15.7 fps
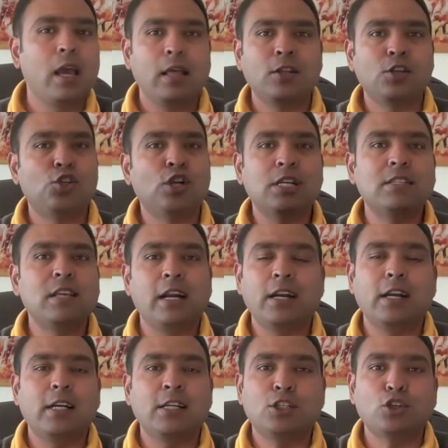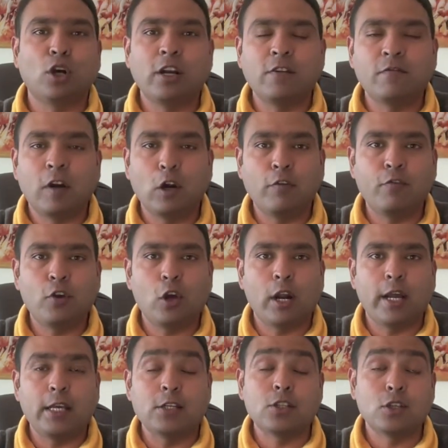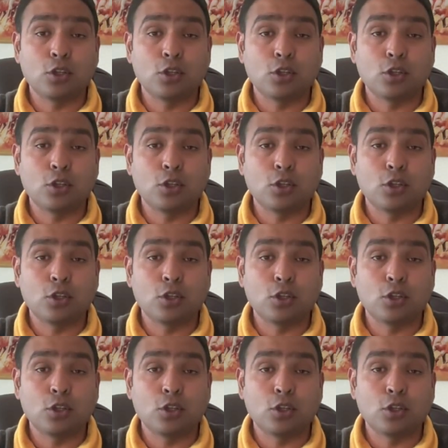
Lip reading: just that it's not in front of your eyes.